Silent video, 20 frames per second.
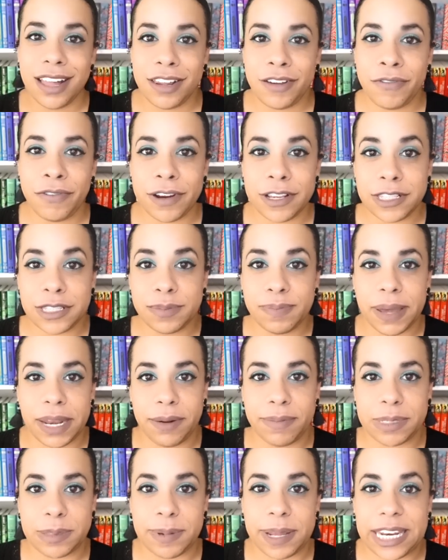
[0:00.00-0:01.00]
Hello friends, my
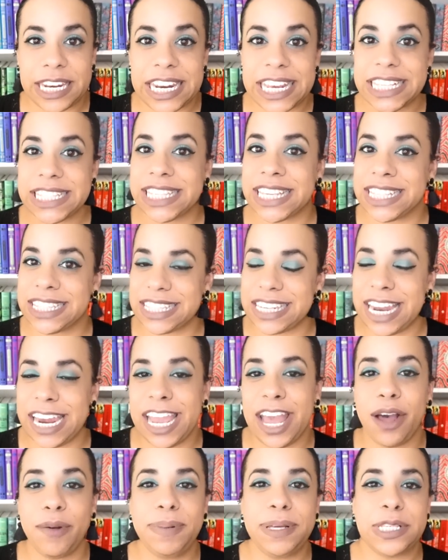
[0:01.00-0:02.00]
name is Marines, and
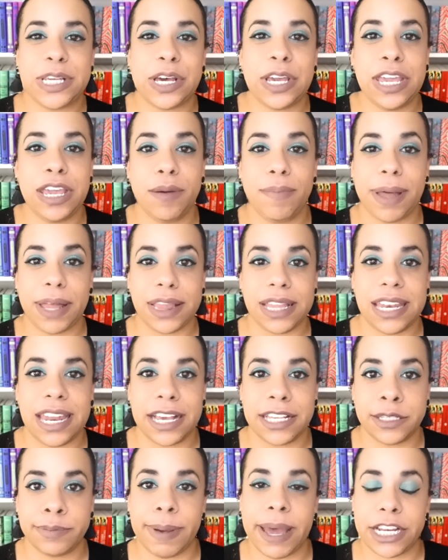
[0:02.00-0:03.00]
today I'll be talking about the
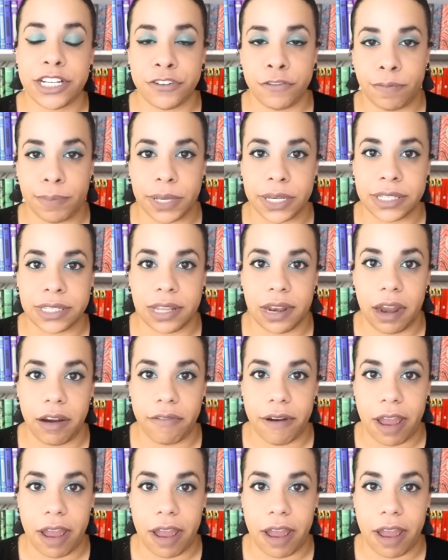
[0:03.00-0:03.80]
next batch of books that I